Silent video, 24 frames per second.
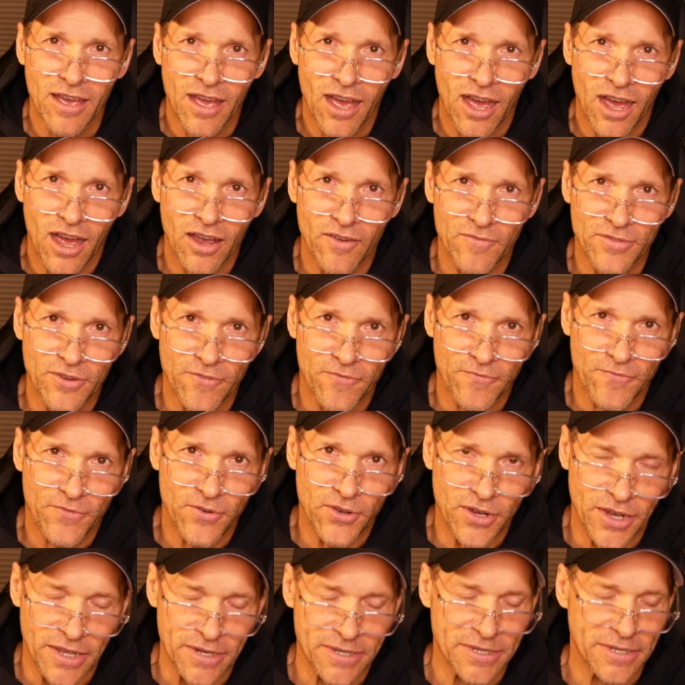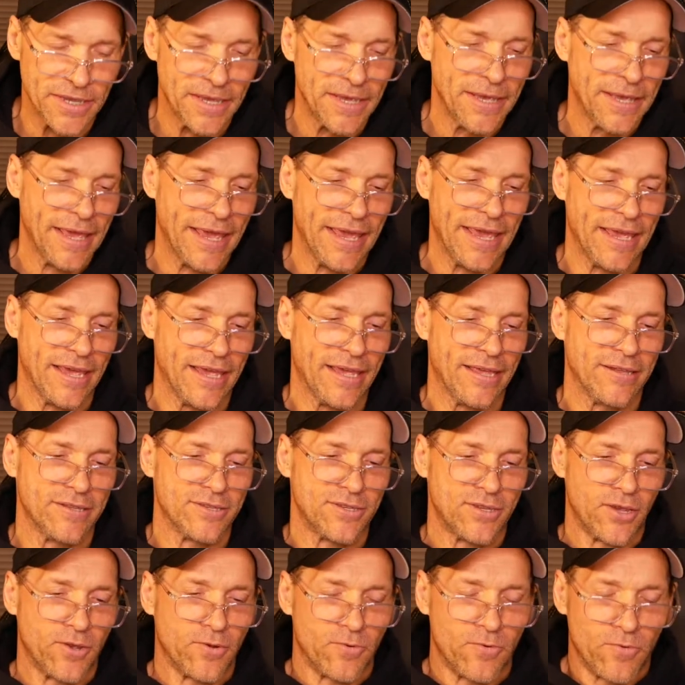of the foot. And
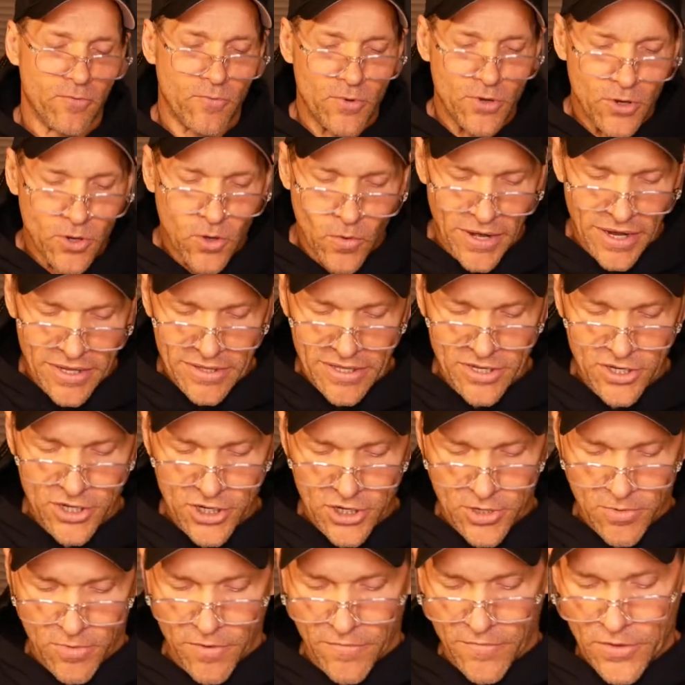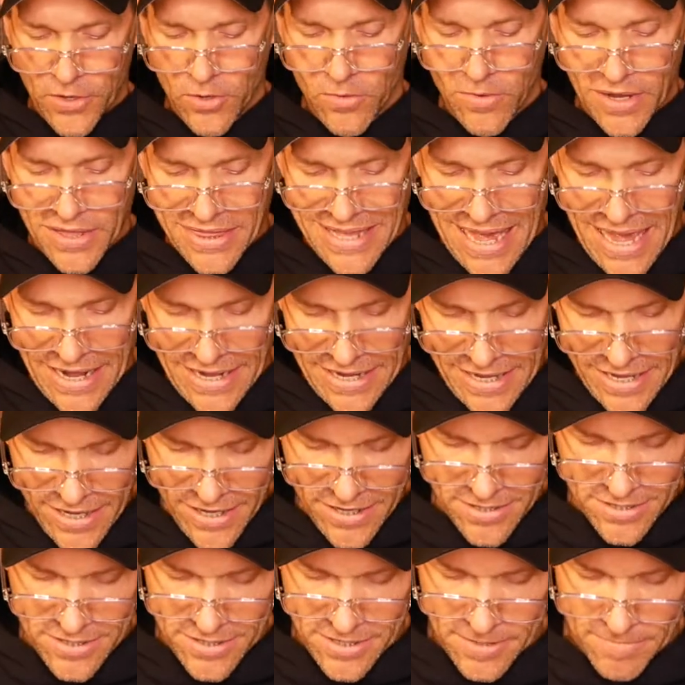so real quick, let's just review what that
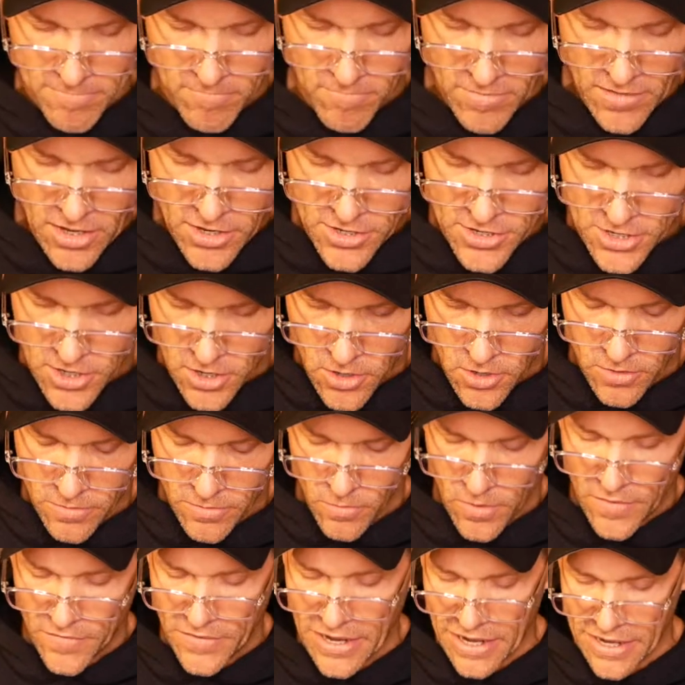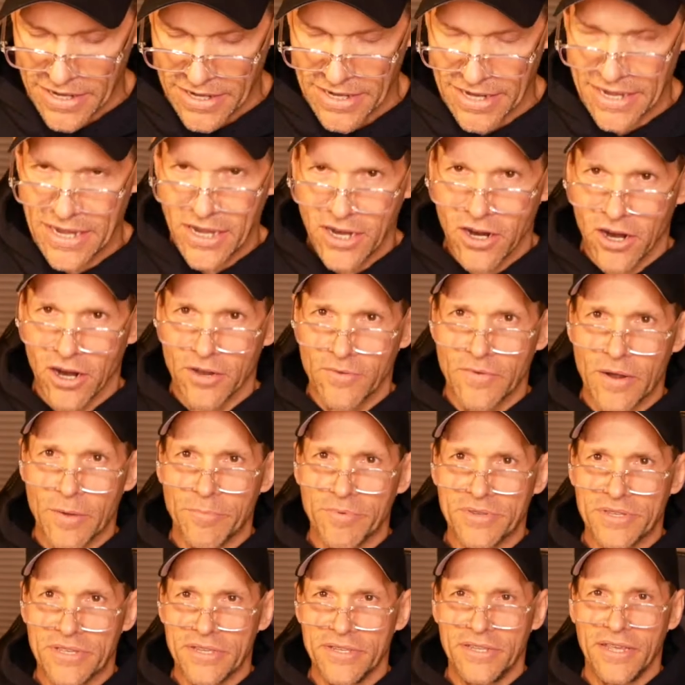is. So we've got an ER
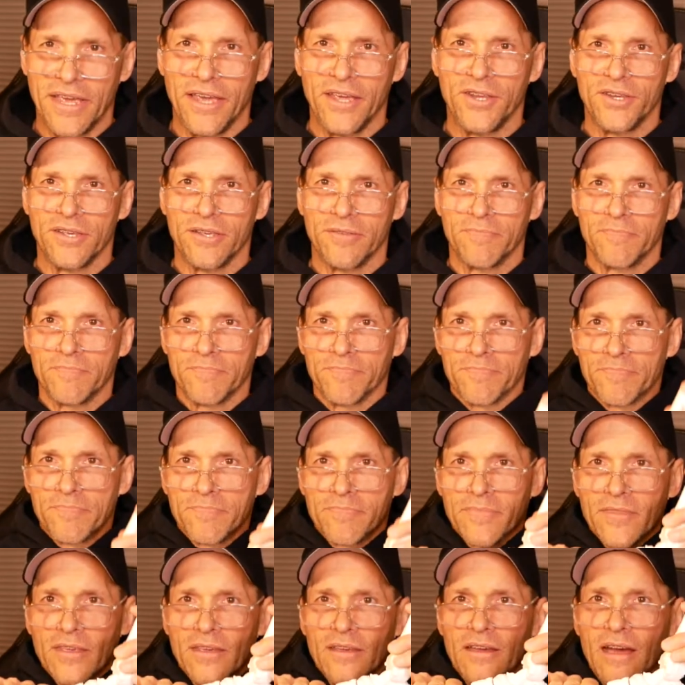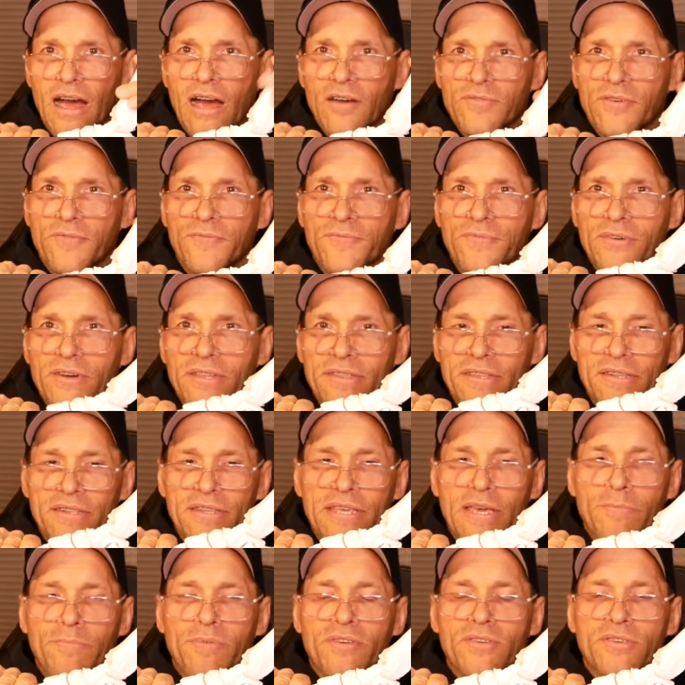representation of the foot. The
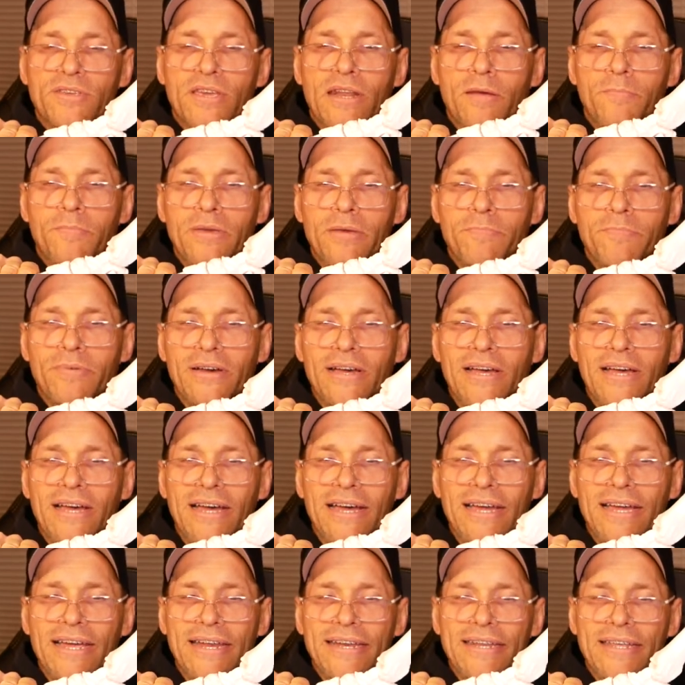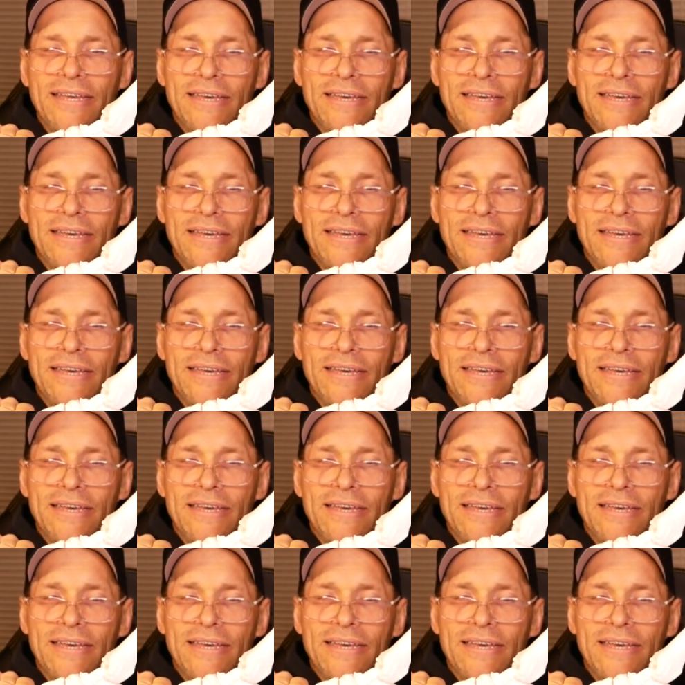tibia is going to be behind